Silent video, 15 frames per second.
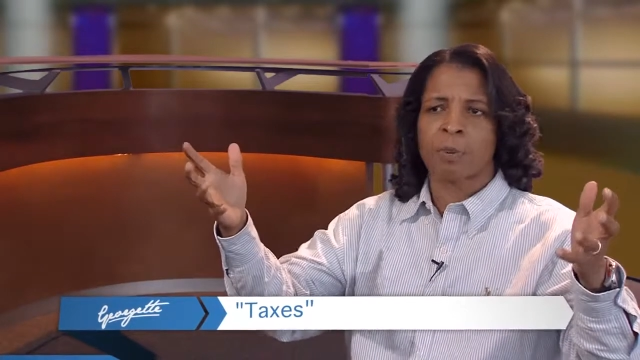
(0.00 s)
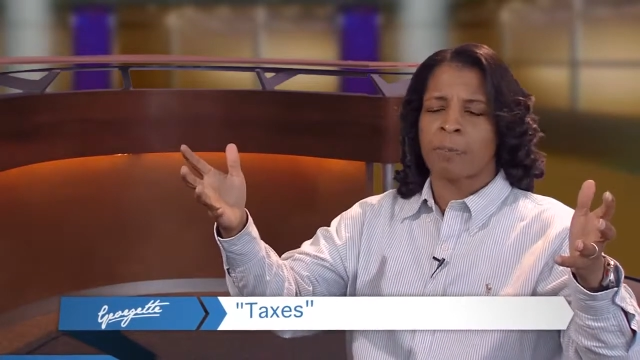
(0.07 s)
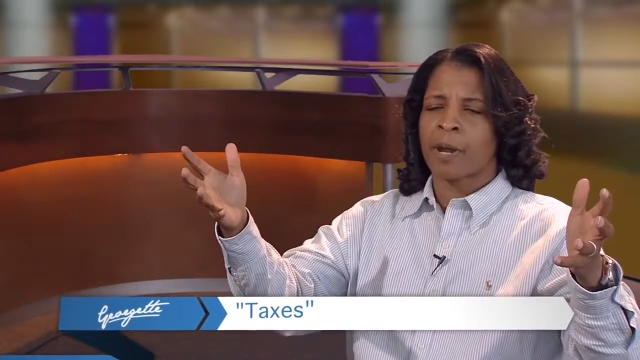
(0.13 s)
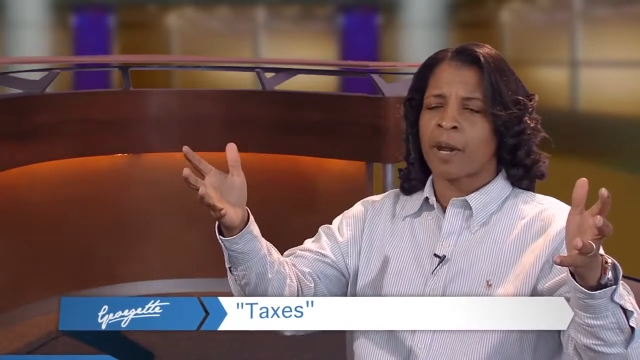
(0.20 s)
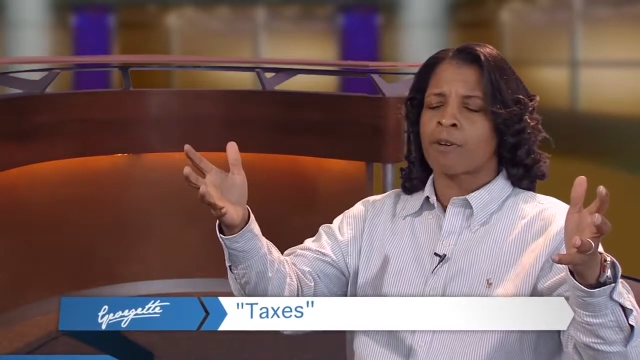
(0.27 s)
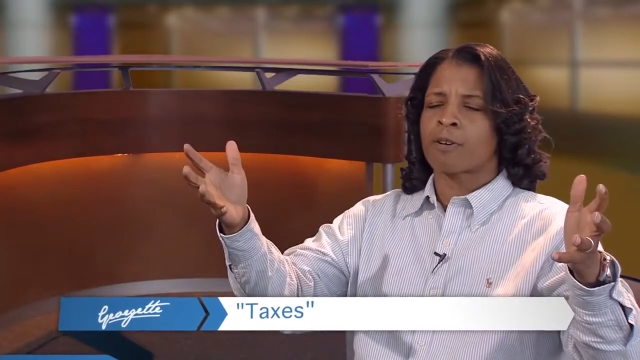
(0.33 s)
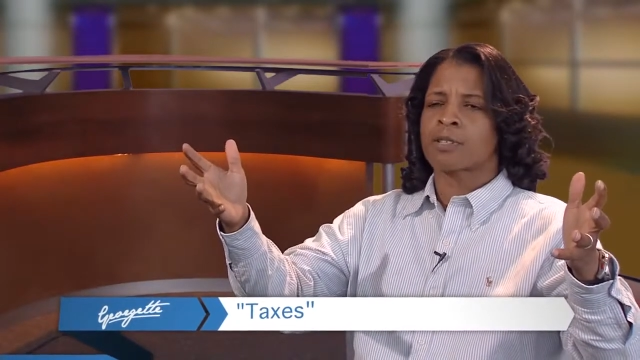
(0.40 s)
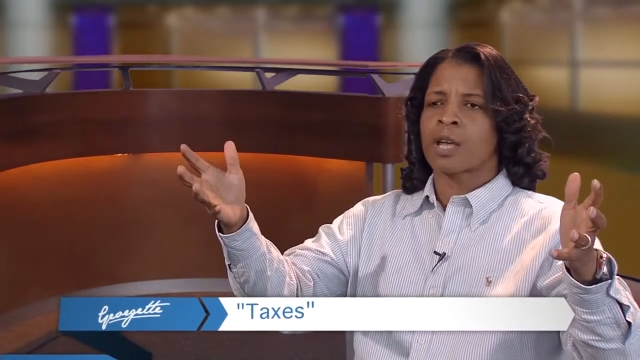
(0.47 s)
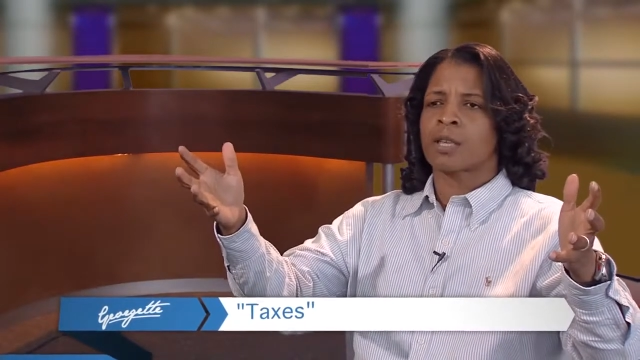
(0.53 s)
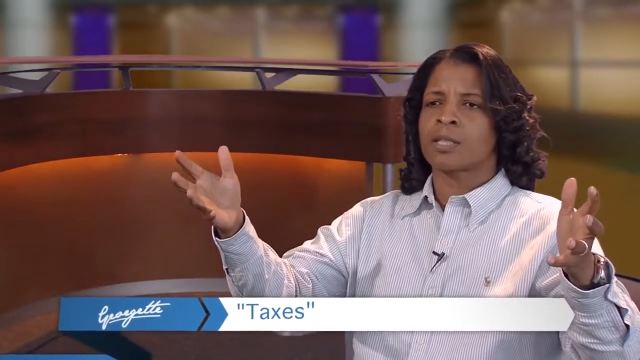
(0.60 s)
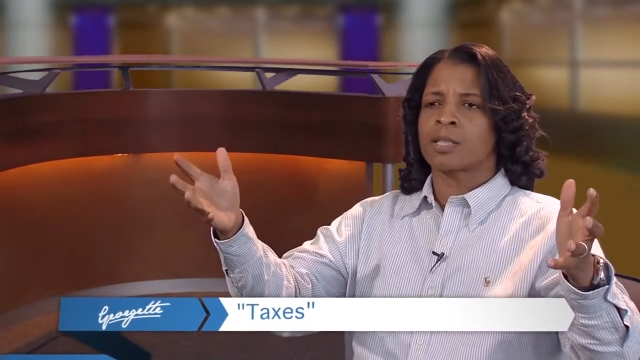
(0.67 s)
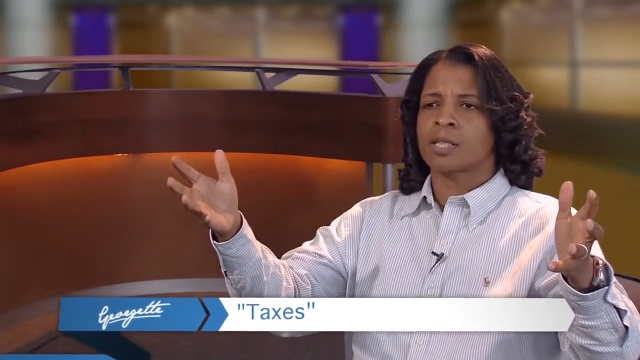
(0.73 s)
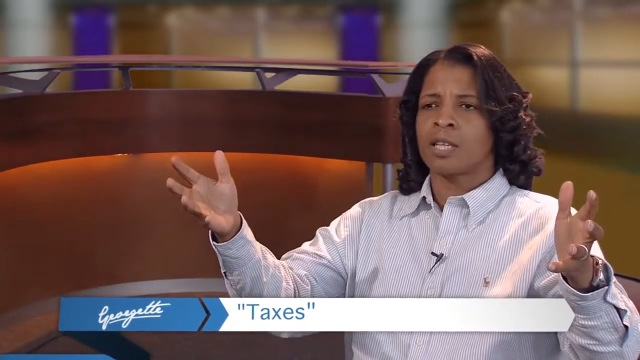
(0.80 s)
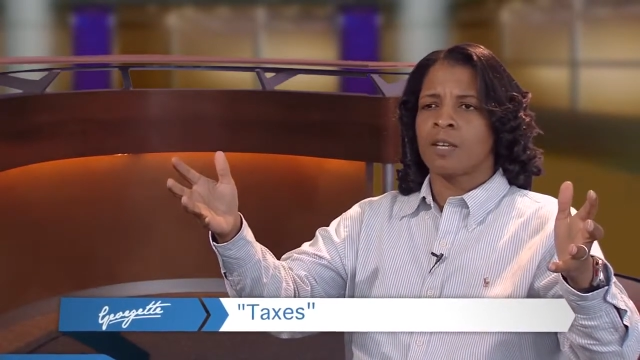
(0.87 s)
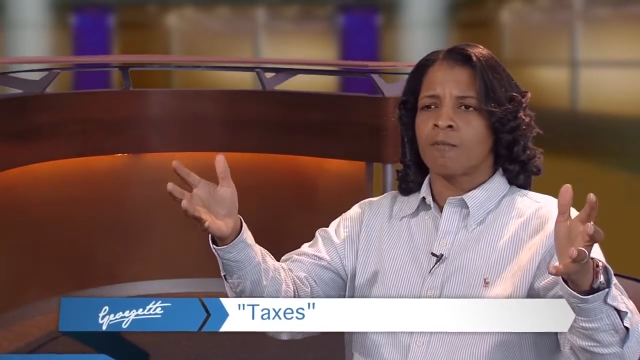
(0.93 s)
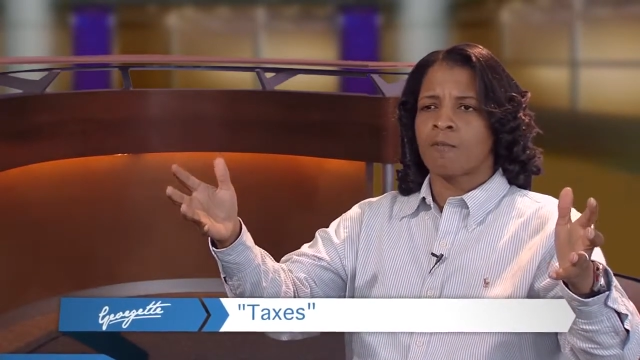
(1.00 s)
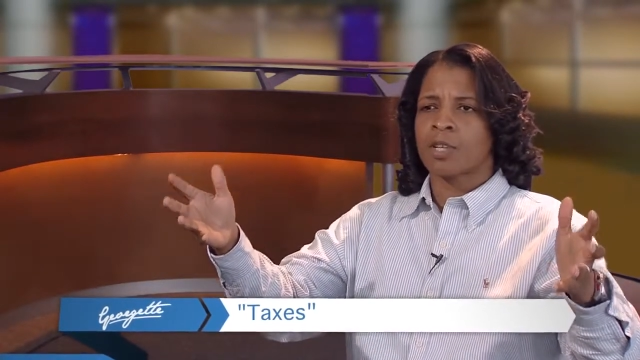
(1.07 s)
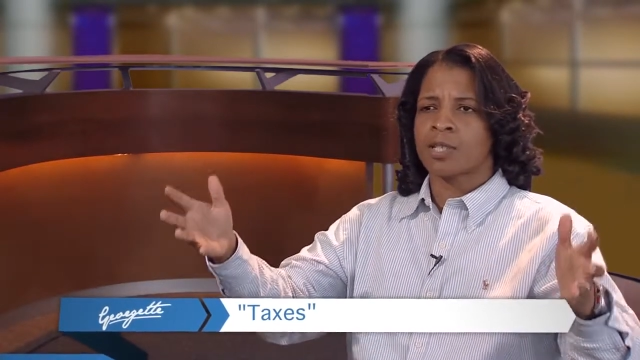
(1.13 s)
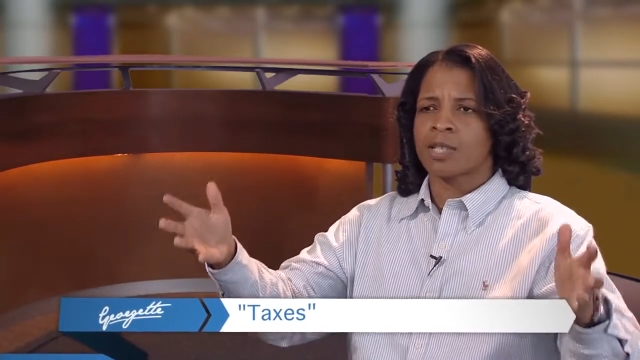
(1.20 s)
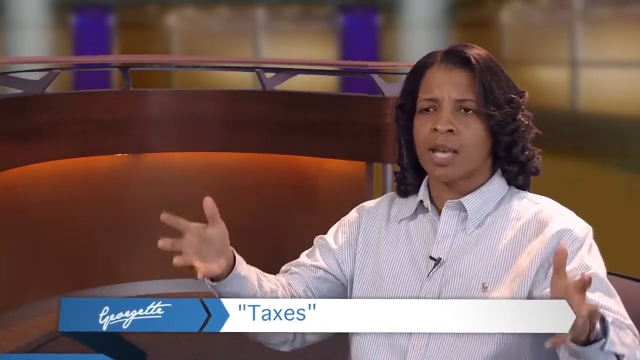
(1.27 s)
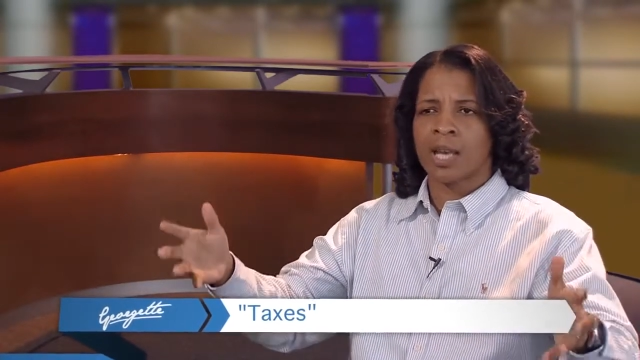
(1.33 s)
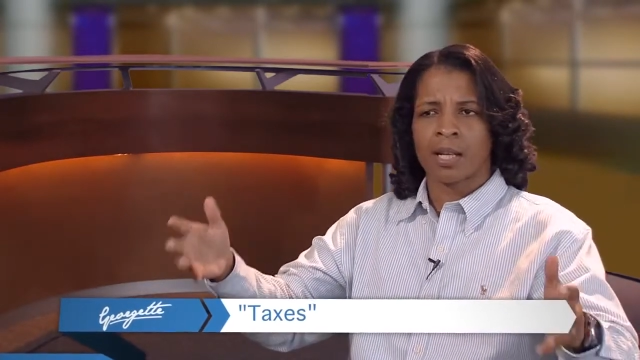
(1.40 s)
preparers on the TV
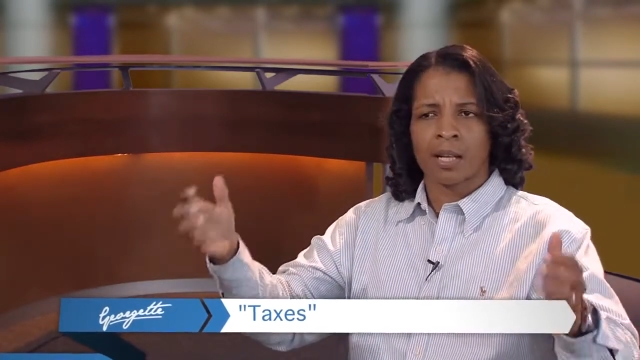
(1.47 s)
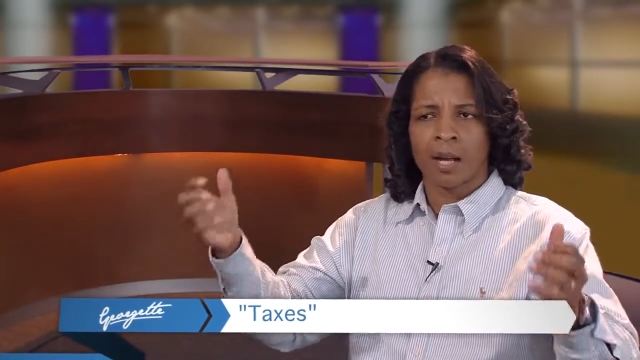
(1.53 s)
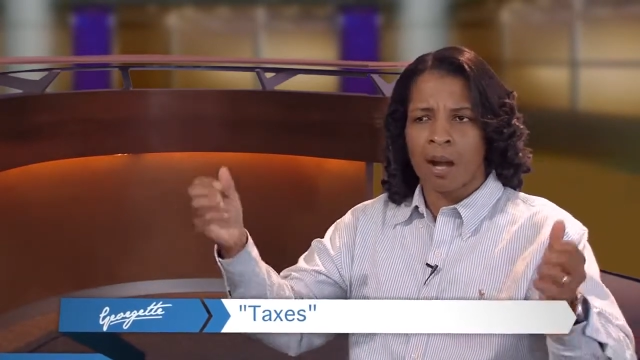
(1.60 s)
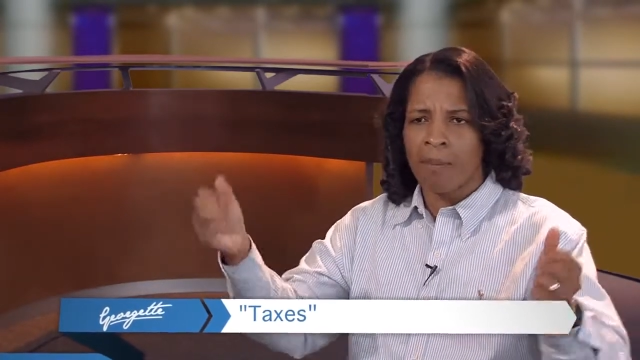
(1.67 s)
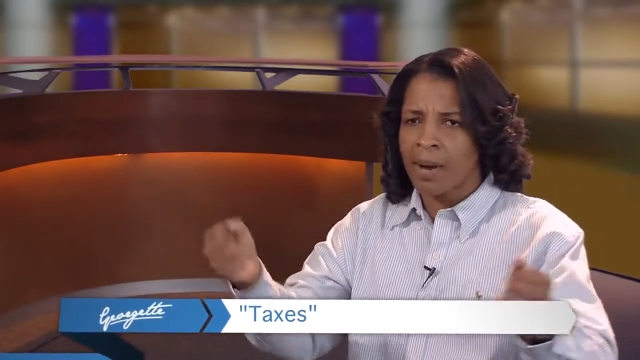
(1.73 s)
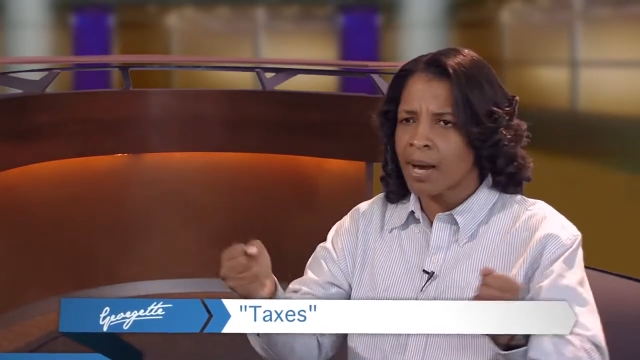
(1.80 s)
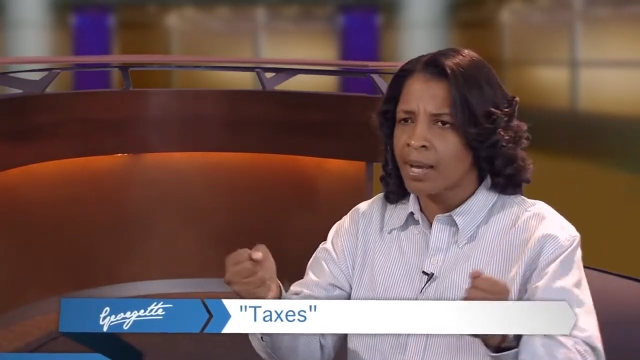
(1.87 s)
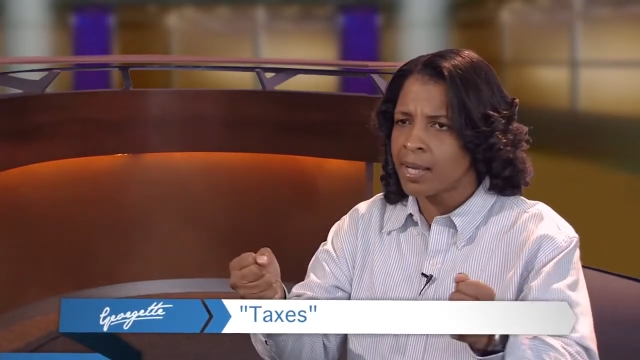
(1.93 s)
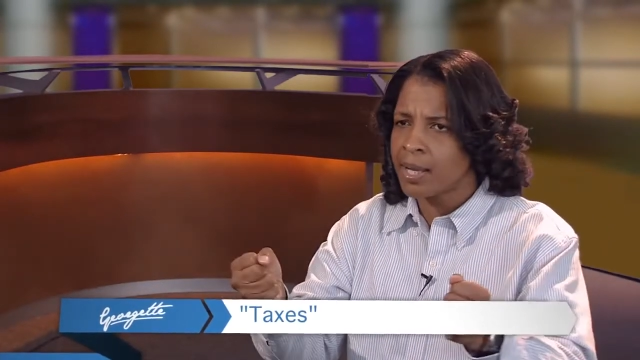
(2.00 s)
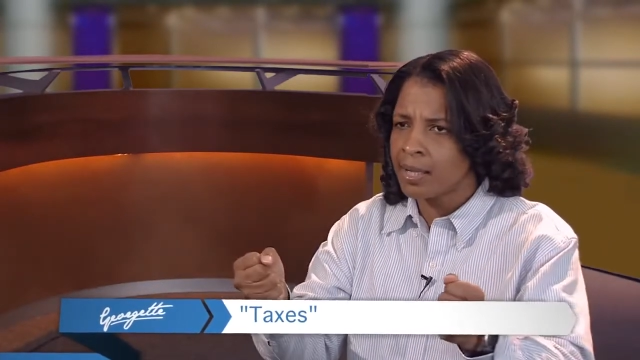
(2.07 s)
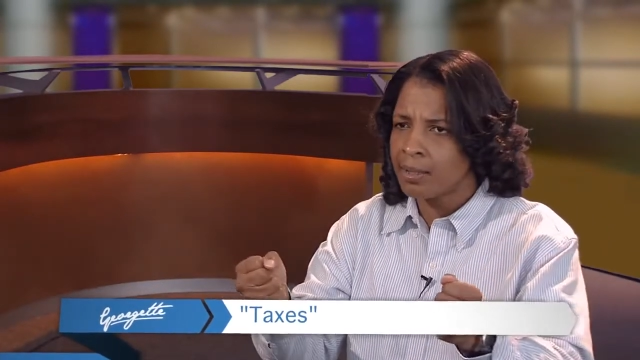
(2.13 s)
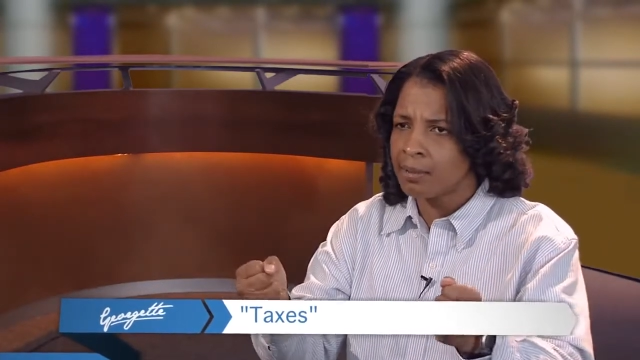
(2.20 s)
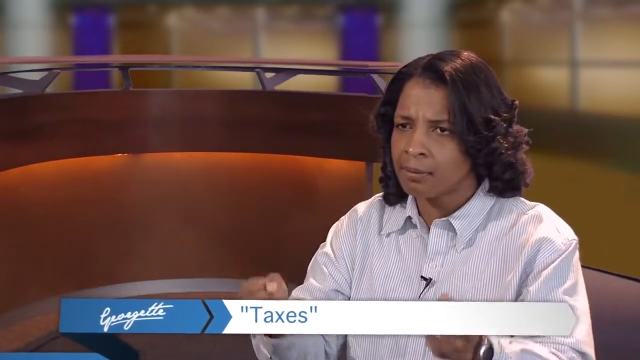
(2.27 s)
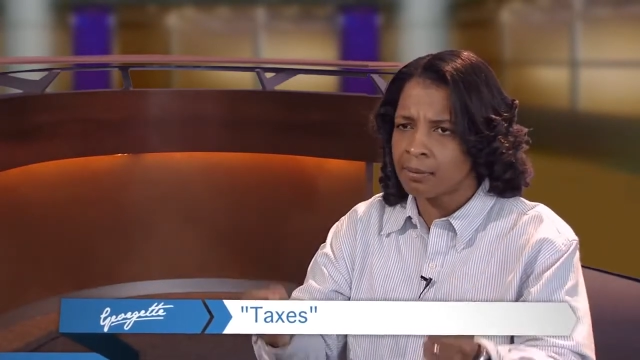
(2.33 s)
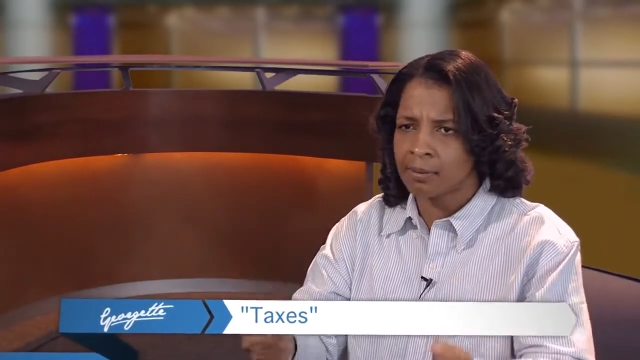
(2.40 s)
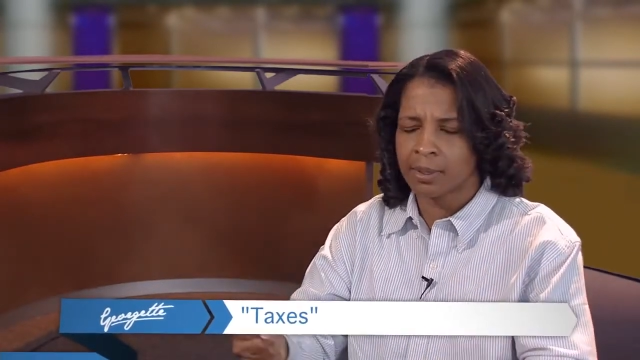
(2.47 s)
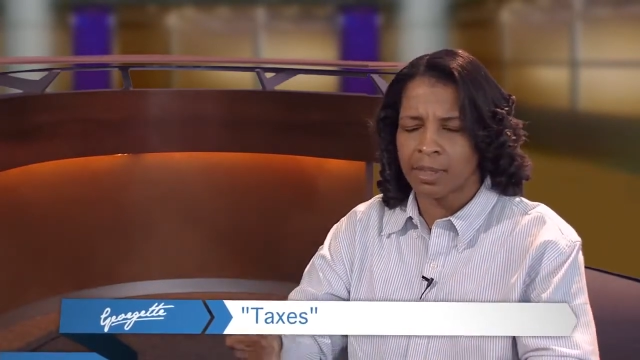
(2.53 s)
saying, come on in,